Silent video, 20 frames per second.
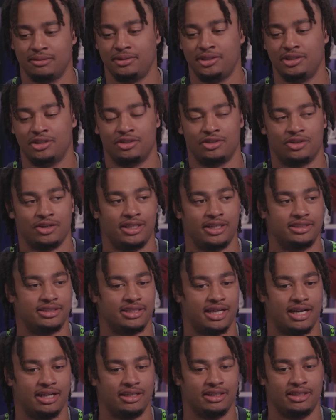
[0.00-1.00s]
You know, great
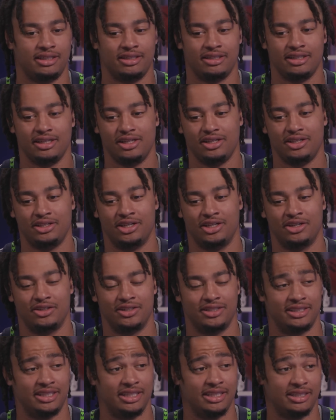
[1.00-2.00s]
talent, you know,
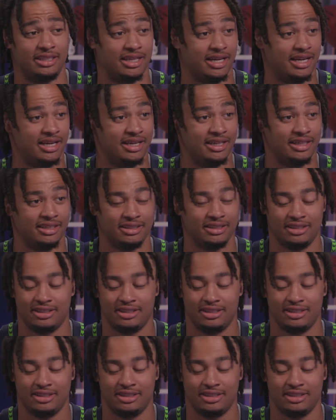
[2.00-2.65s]
and DK.